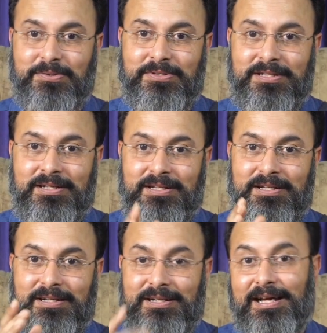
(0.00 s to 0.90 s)
house,
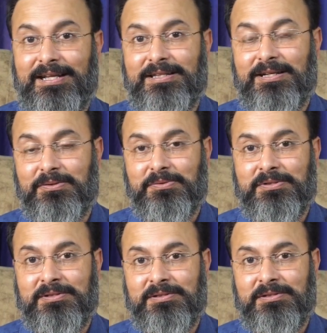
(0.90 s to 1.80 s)
9th
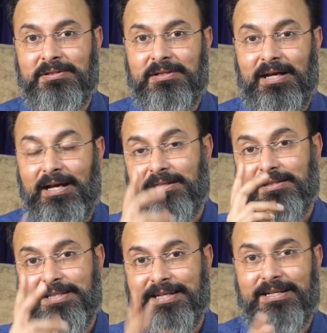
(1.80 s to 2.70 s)
house and
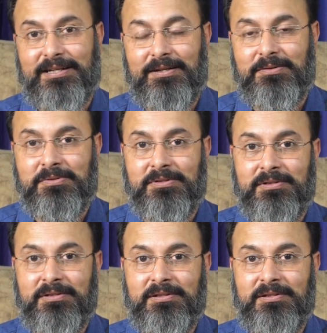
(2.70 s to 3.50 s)
the 2nd house.